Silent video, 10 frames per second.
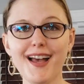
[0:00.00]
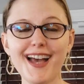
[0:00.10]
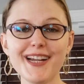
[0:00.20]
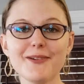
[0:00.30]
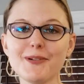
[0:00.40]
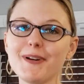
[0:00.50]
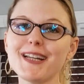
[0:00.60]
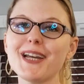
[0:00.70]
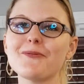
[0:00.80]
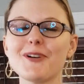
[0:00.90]
Hi
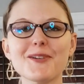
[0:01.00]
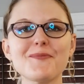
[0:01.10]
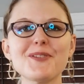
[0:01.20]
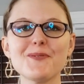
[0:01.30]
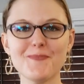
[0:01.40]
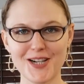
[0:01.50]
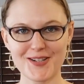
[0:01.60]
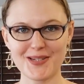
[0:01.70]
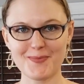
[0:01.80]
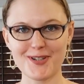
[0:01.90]
everybody and welcome to
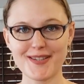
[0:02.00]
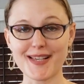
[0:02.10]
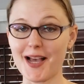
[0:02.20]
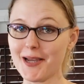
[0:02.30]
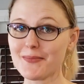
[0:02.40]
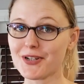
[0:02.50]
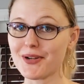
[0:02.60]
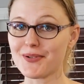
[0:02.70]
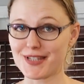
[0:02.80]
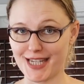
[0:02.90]
Boxtopus. I'm your
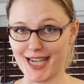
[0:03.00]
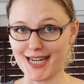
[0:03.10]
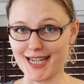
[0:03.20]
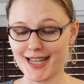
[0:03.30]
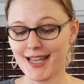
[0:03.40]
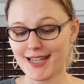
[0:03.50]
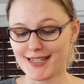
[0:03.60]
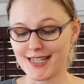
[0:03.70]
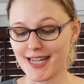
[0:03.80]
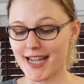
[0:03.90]
host Katie.
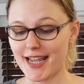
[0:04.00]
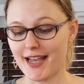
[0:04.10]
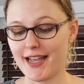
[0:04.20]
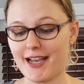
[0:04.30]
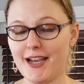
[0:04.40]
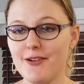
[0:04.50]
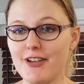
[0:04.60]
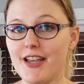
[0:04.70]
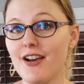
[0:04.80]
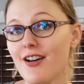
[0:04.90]
Today I have
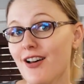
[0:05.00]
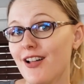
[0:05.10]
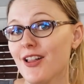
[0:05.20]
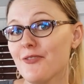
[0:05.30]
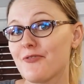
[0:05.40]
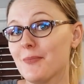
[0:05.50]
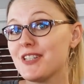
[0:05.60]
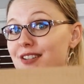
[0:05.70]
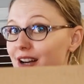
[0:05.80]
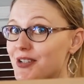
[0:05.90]
a haul from
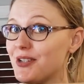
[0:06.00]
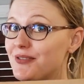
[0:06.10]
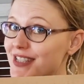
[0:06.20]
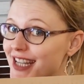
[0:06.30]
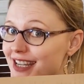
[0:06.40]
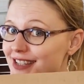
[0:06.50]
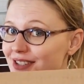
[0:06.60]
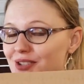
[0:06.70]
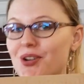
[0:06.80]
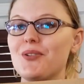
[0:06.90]
Adagio teas
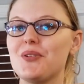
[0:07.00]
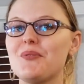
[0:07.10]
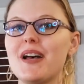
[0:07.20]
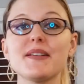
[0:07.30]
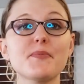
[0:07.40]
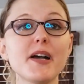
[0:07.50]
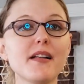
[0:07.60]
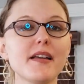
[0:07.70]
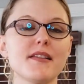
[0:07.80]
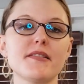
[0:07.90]
to show you, as
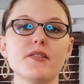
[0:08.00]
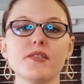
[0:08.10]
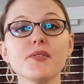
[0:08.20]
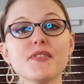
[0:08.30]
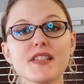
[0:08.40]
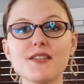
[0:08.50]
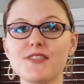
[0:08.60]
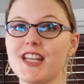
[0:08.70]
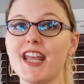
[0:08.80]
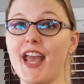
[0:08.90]
well as their loose leaf
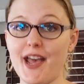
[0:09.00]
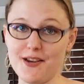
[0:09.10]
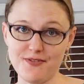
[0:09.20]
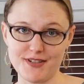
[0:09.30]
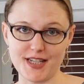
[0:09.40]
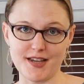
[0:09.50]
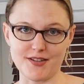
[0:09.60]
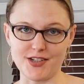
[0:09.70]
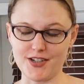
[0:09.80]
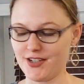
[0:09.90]
tea advent
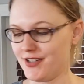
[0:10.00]
calendar.